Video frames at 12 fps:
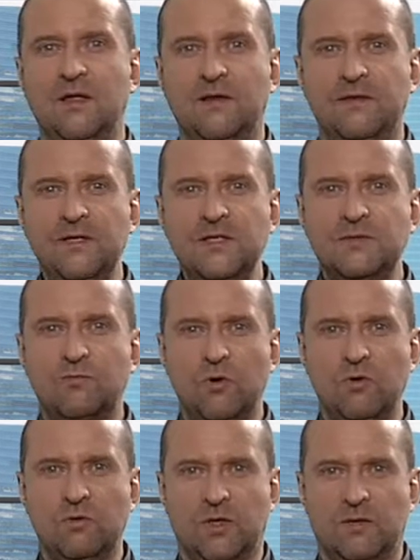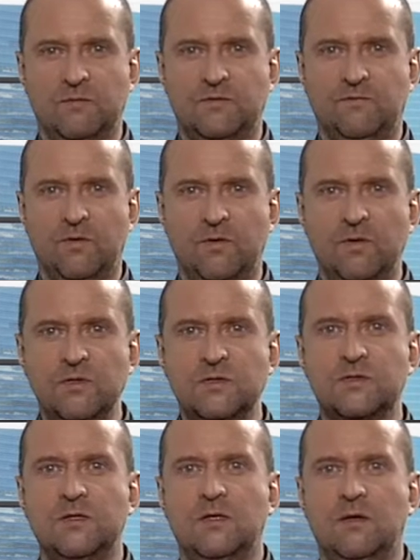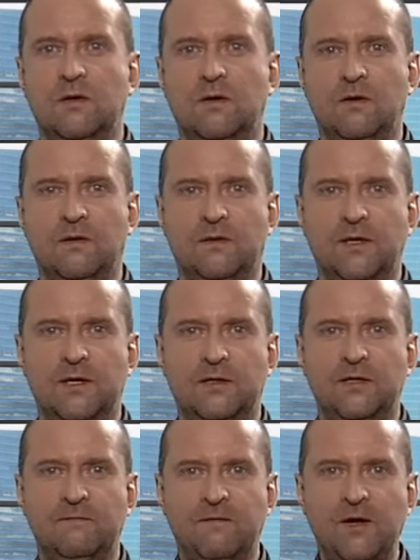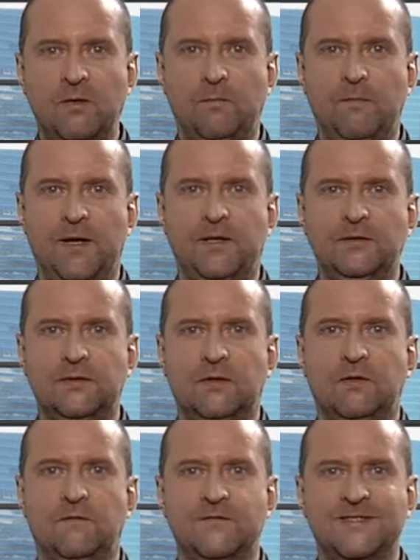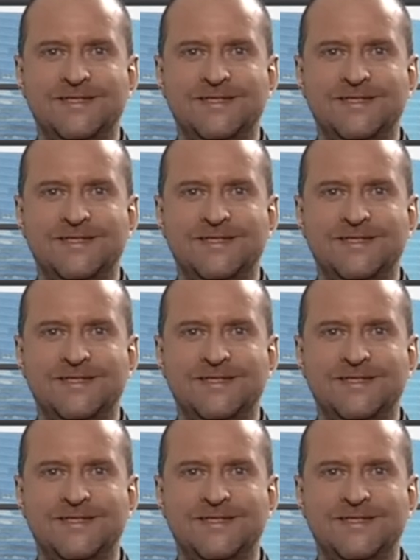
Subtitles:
These programs focus on the development of